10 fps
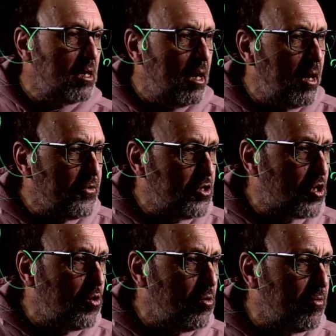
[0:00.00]
And this
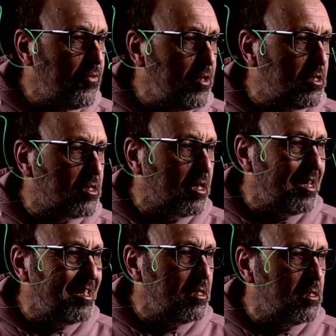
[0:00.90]
curve is
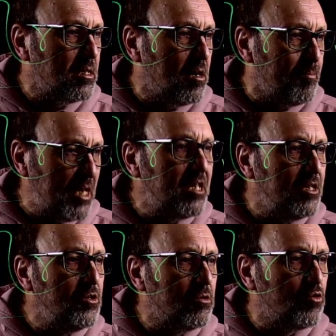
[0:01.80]
completely in
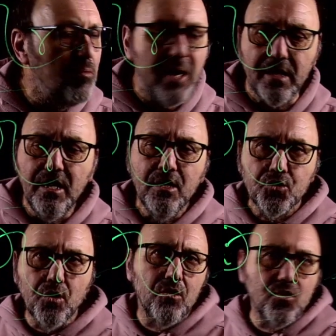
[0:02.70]
your domain.
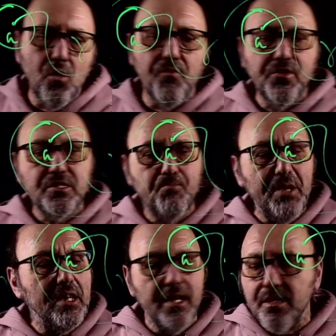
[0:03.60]
So roughly
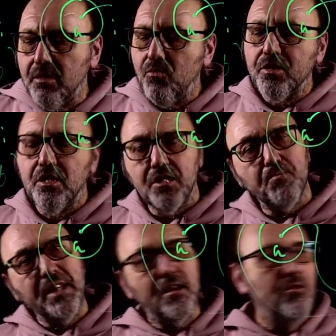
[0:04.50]
speaking, what does it
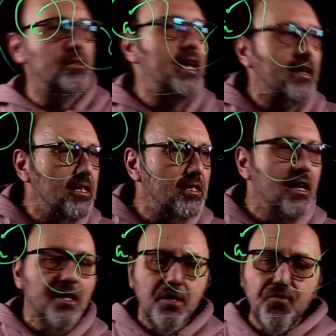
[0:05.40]
mean connected?
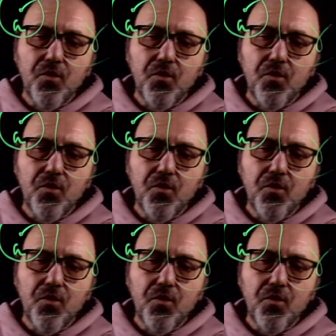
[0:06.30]
If you